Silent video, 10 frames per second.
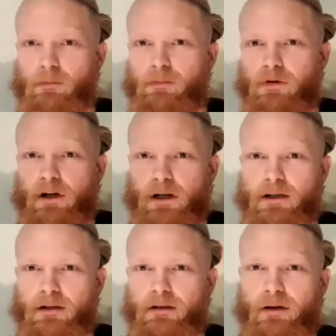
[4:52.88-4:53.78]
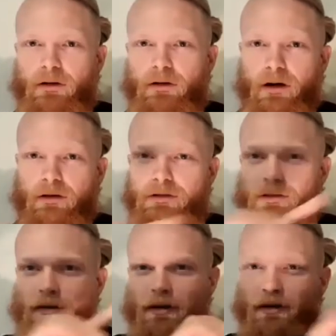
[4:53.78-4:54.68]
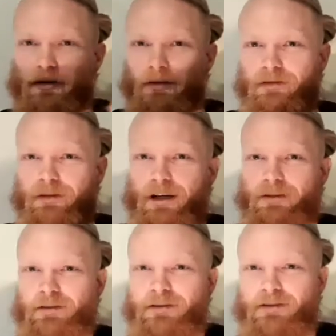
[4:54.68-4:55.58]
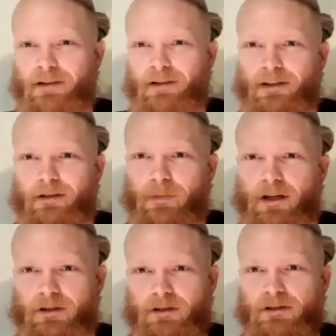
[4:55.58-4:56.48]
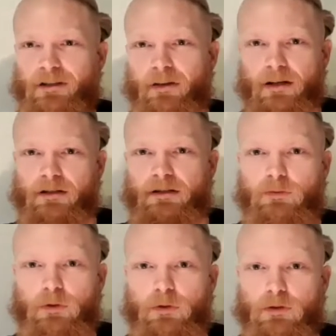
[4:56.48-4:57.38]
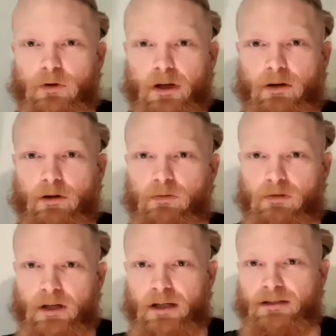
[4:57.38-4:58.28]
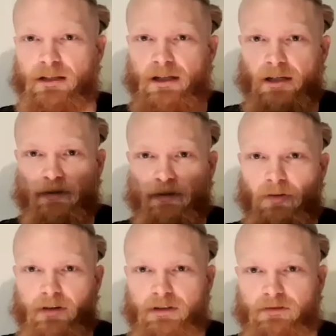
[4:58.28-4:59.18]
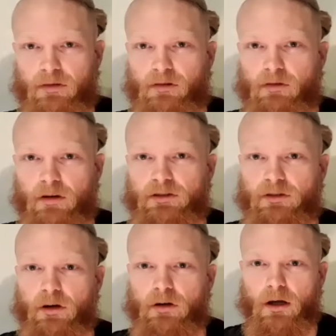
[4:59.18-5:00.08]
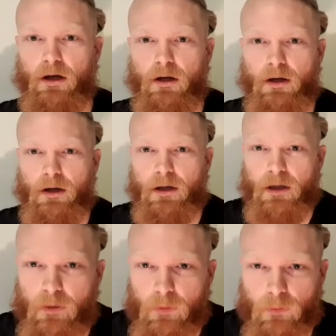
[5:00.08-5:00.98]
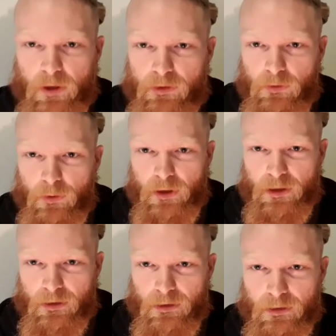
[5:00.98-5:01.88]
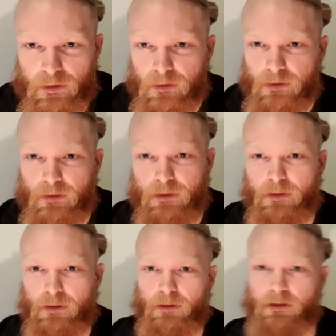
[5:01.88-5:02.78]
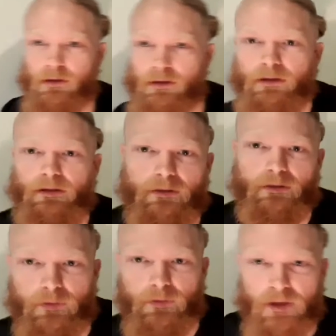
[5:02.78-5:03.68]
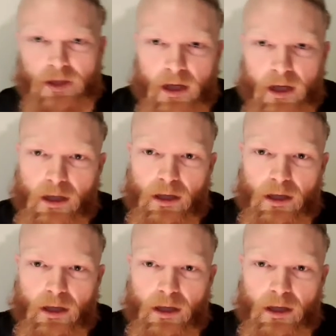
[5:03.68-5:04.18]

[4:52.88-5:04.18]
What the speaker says: pretty logos around the screen and pictures and things as we're talking real easily and have things scroll across. So we're doing that